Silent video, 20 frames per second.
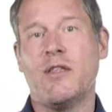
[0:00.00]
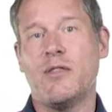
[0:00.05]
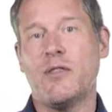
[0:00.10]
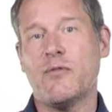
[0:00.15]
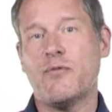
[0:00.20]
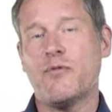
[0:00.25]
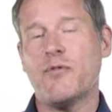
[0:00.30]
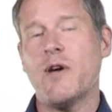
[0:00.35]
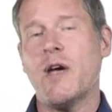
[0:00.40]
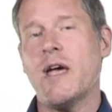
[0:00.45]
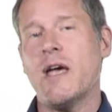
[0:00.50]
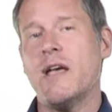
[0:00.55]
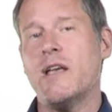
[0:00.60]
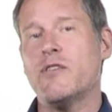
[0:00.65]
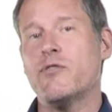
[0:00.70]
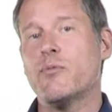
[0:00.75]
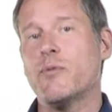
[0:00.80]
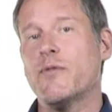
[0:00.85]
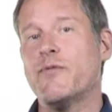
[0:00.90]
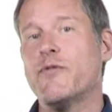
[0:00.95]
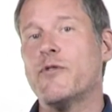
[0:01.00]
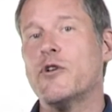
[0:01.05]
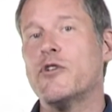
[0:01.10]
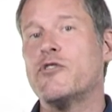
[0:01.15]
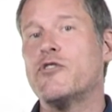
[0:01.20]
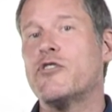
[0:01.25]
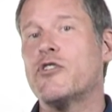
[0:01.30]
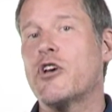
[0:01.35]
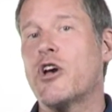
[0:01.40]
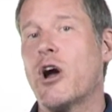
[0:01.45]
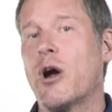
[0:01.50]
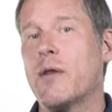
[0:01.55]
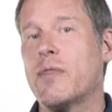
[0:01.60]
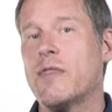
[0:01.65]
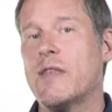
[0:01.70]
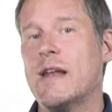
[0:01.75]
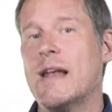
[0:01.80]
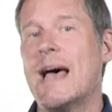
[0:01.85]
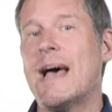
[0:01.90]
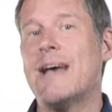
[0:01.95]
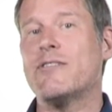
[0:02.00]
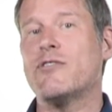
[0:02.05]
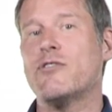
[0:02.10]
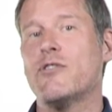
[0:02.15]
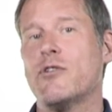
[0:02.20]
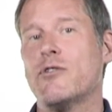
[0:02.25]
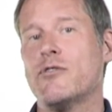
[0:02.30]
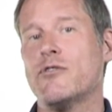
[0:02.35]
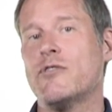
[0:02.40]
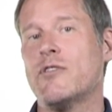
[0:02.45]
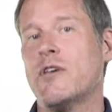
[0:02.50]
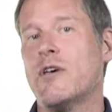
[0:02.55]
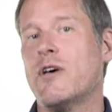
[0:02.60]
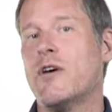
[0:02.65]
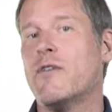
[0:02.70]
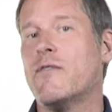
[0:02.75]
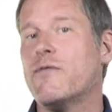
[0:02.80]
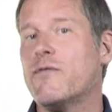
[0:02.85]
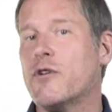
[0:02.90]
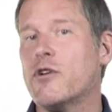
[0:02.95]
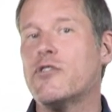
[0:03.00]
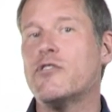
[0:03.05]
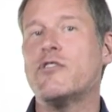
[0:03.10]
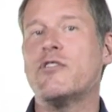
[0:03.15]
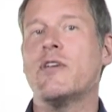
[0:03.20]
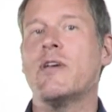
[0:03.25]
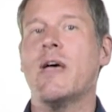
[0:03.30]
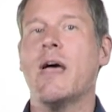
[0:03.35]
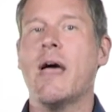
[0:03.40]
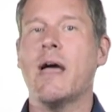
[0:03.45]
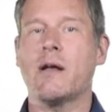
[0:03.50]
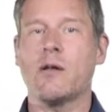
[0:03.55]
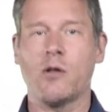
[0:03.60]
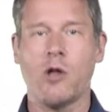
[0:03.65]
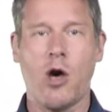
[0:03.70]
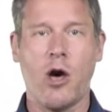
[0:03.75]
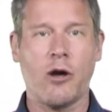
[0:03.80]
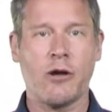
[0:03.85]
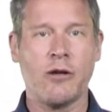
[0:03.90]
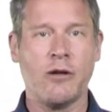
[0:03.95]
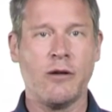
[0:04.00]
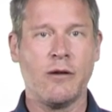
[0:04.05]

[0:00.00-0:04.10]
The phrase refers to Garcilaso's first eclogue.